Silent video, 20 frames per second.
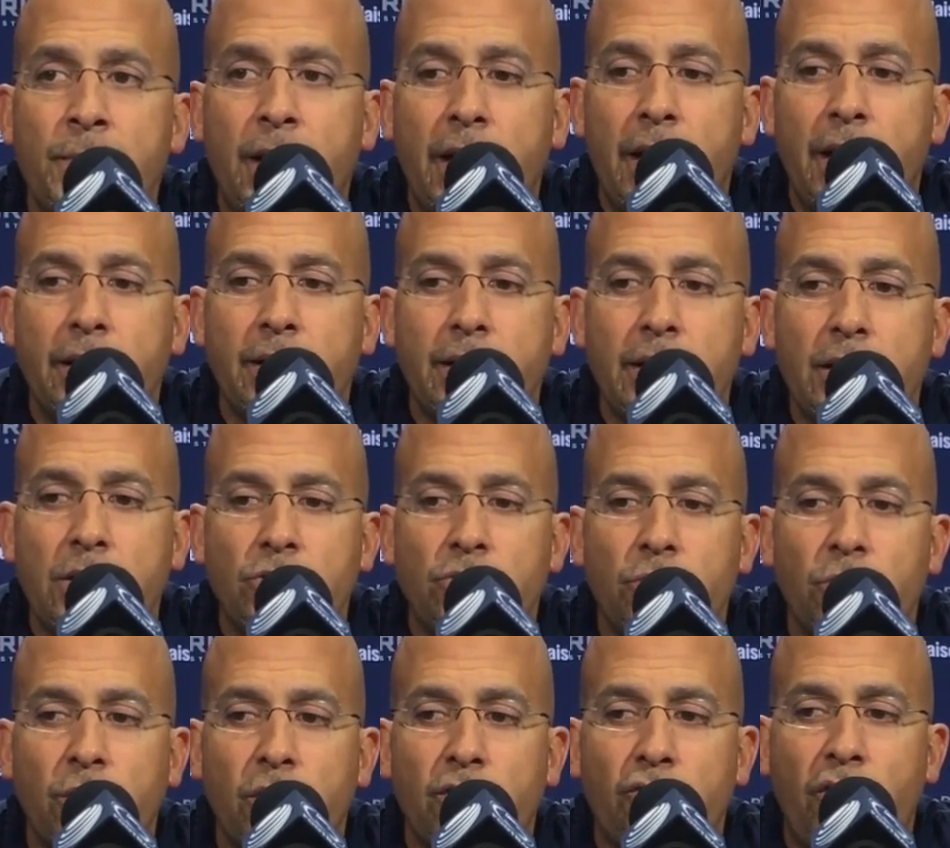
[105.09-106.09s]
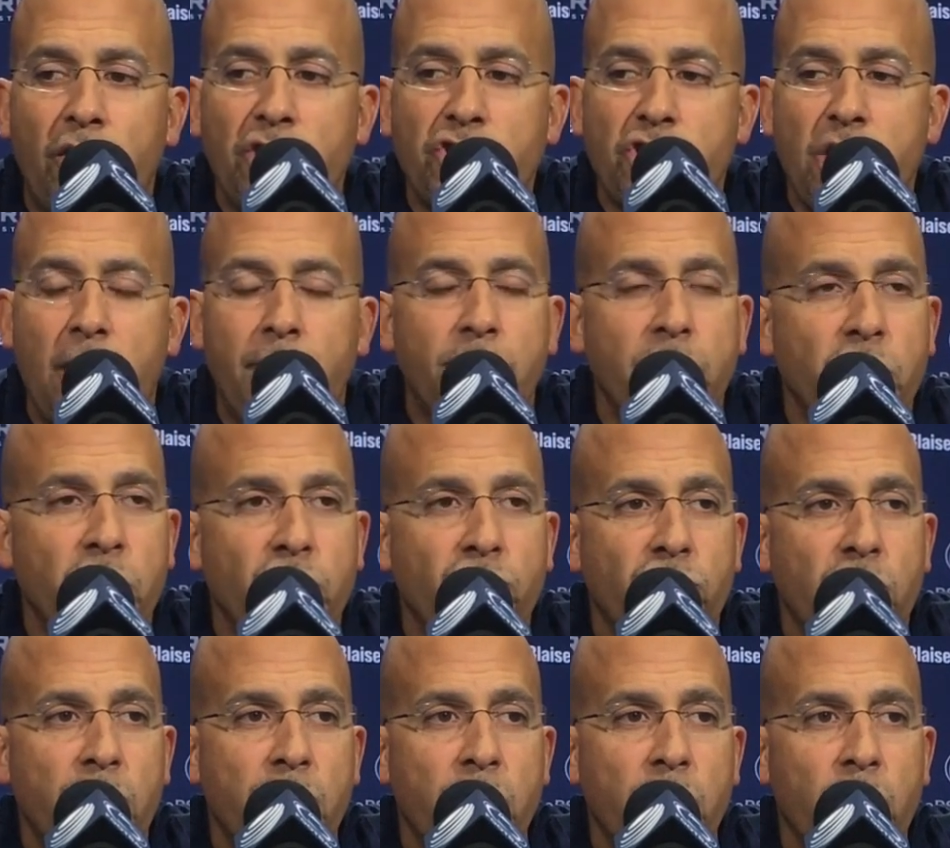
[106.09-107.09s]
and he's doing a great job of
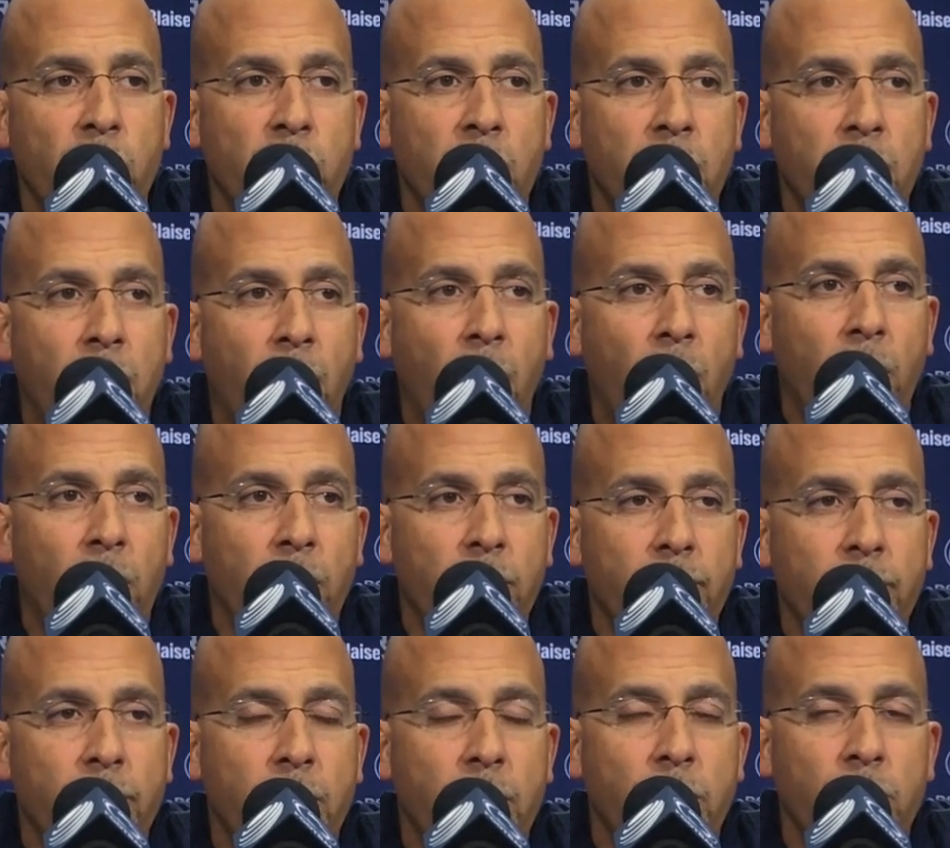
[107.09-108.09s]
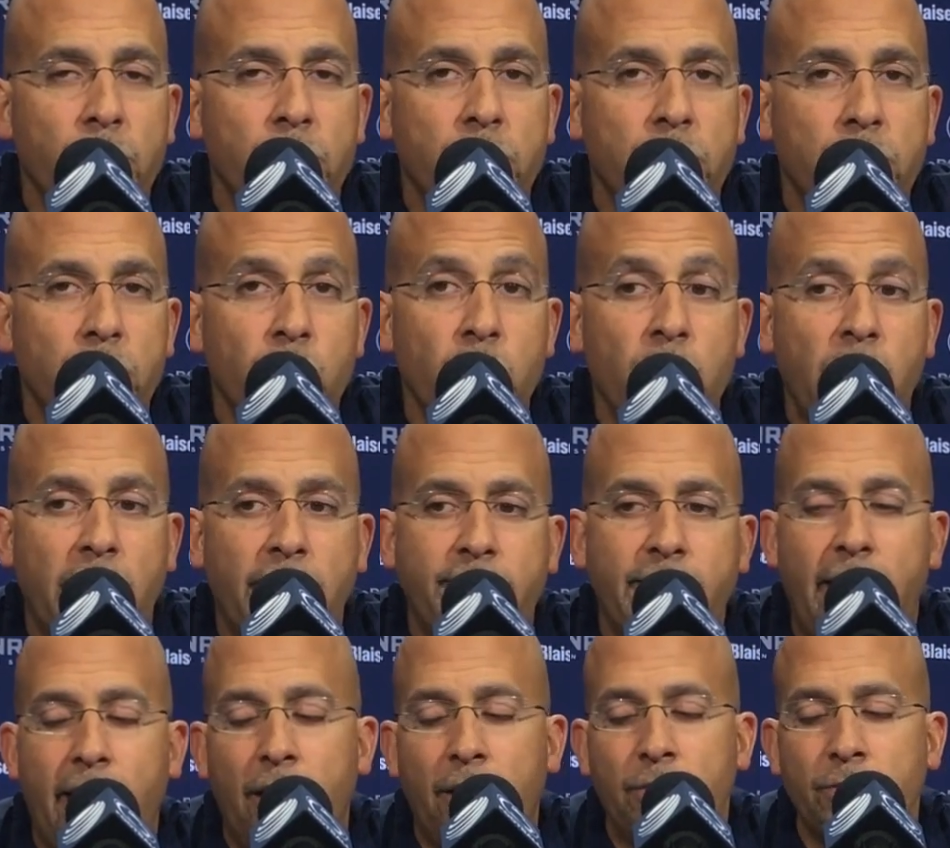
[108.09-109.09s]
distributing the ball to that
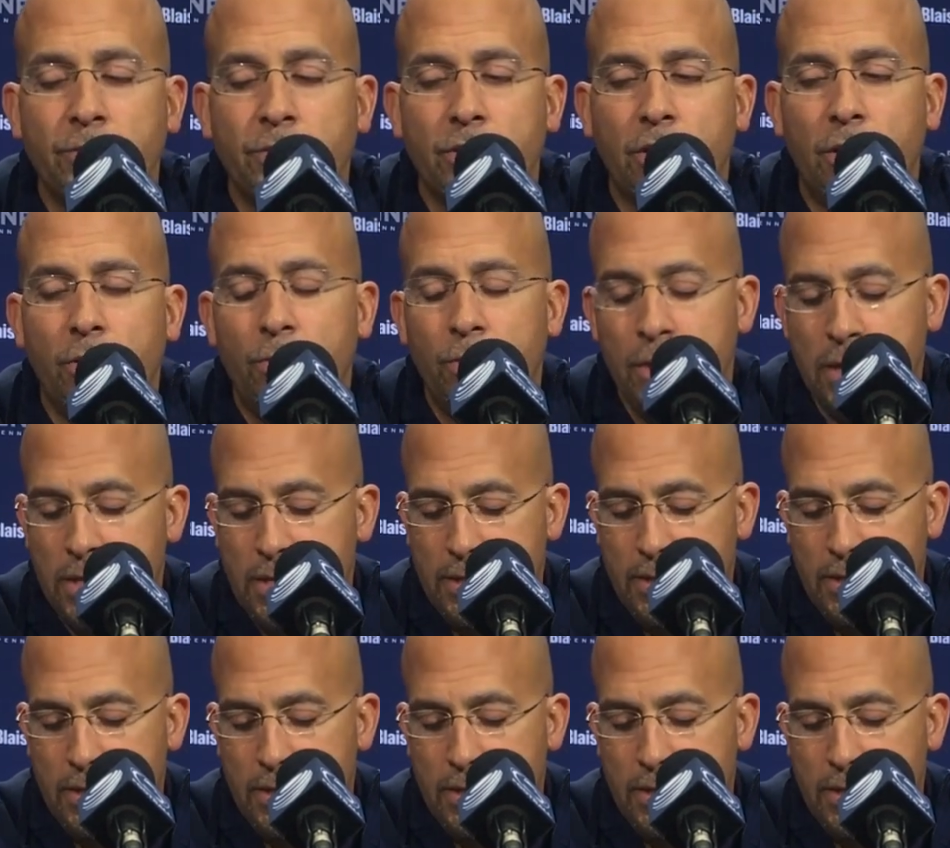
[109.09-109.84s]
talent. So